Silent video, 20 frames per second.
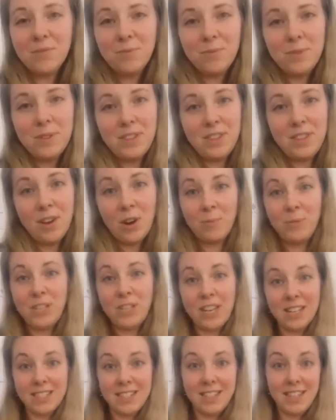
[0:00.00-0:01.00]
with the
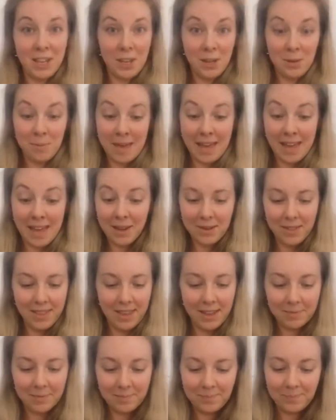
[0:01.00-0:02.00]
objects that you make with
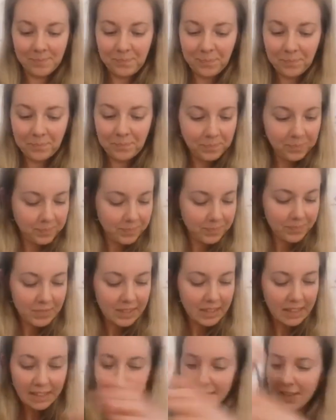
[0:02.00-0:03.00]
them.
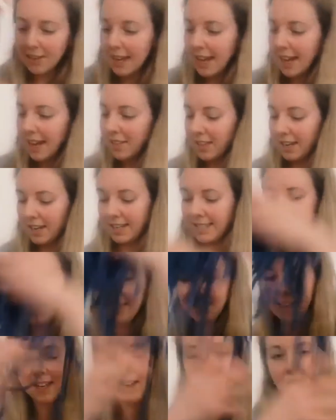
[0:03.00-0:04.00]
So now that this
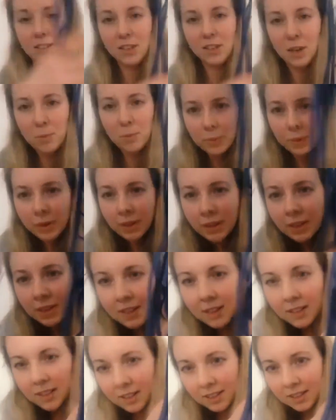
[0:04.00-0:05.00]
is curled up,
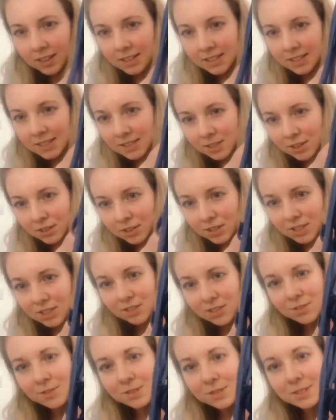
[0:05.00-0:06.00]
this is
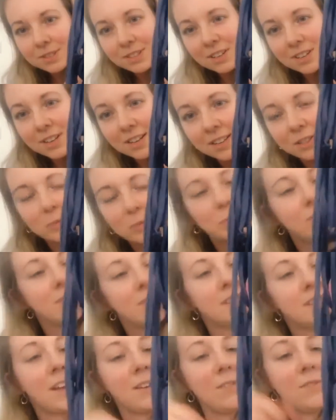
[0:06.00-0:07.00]
all curled up of
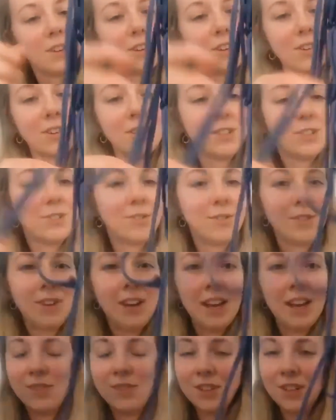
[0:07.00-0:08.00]
its own accord,
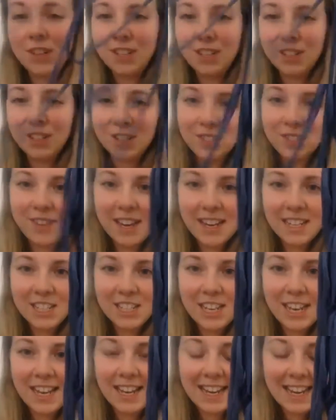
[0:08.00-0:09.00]
all I've done is just
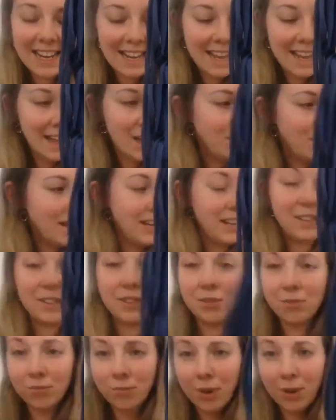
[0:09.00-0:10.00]
stretch it. We need
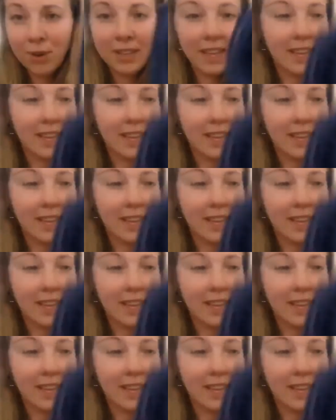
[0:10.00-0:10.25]
to roll it